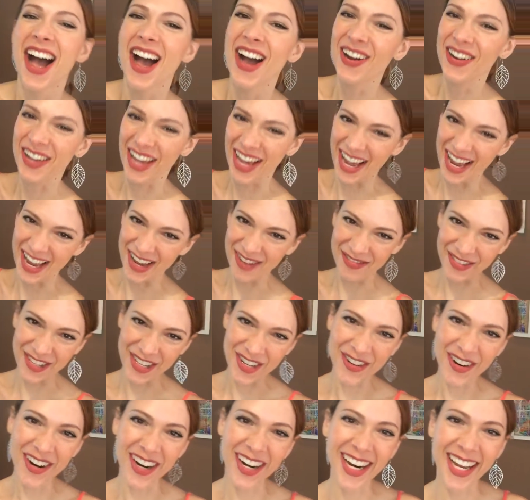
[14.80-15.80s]
Okay, if
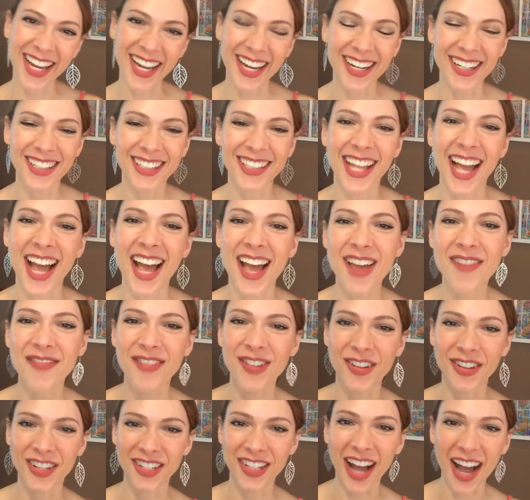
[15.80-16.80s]
you are here live,
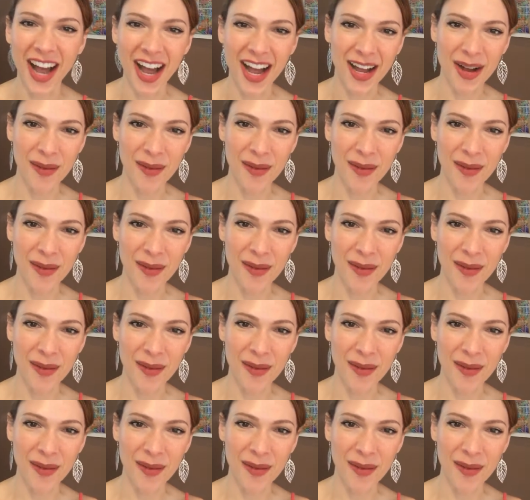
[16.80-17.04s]
you can